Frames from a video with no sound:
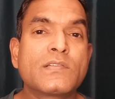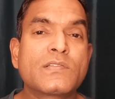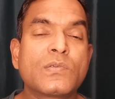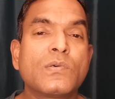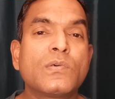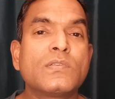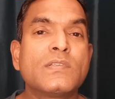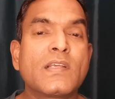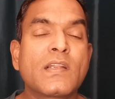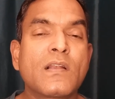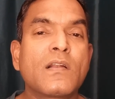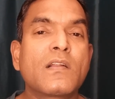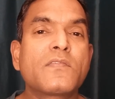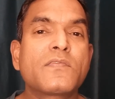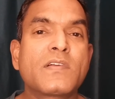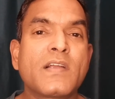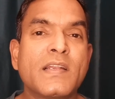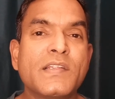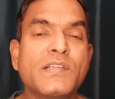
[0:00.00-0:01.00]
So there are a lot
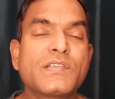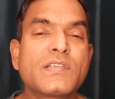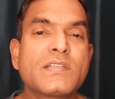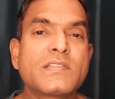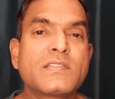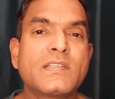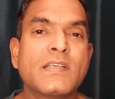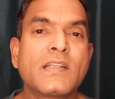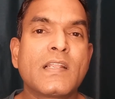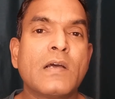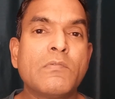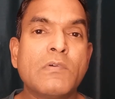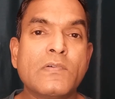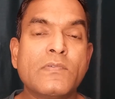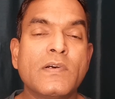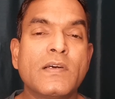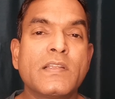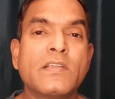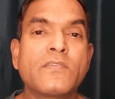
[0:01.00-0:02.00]
of conditions there.
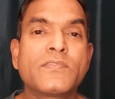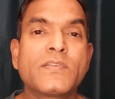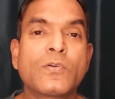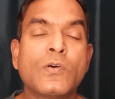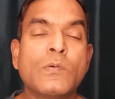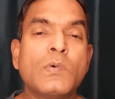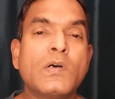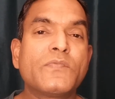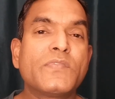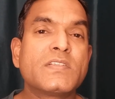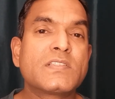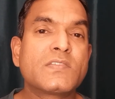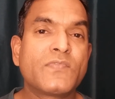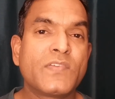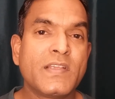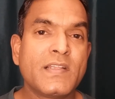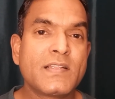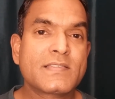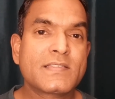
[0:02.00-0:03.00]
However, if the Home Office
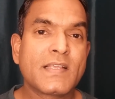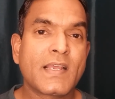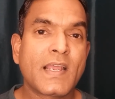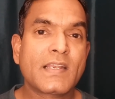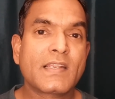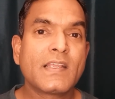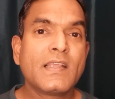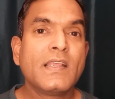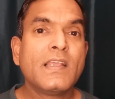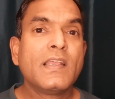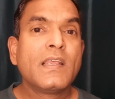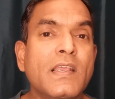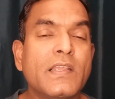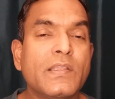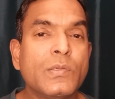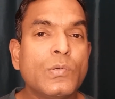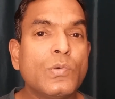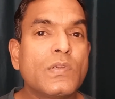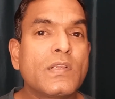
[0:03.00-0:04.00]
feels that
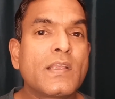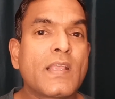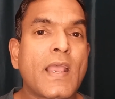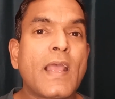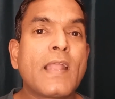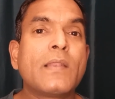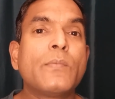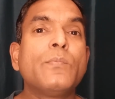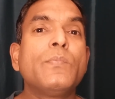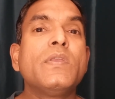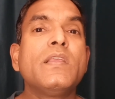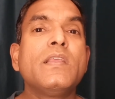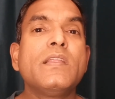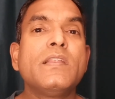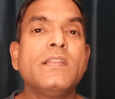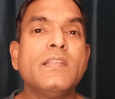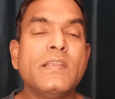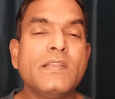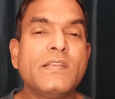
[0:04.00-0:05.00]
you can
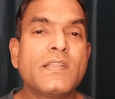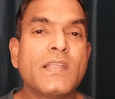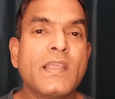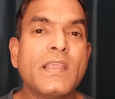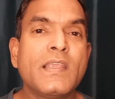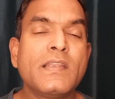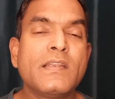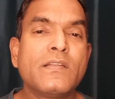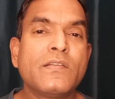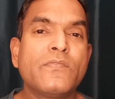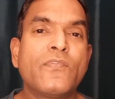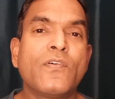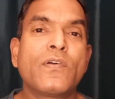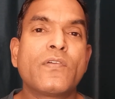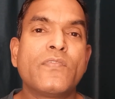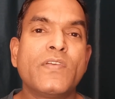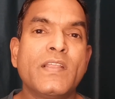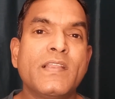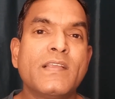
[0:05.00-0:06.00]
be detained
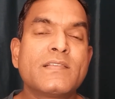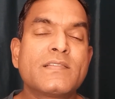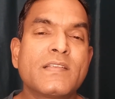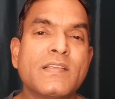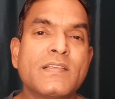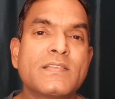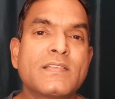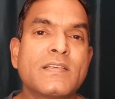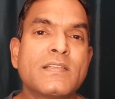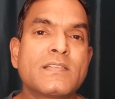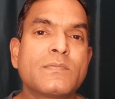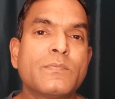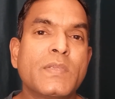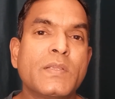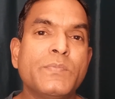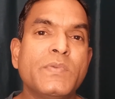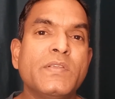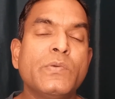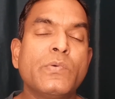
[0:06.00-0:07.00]
for various reasons,
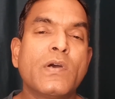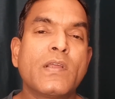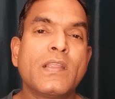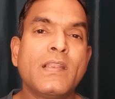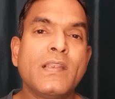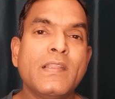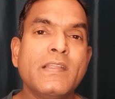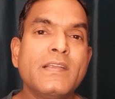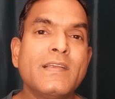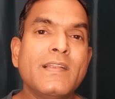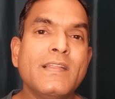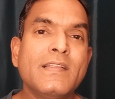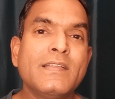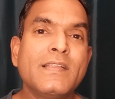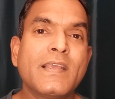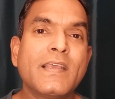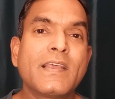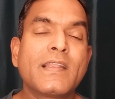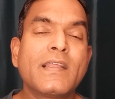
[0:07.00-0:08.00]
maybe you are illegally
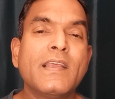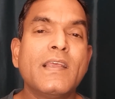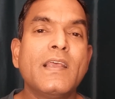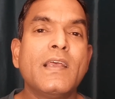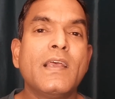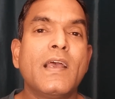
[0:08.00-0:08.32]
there,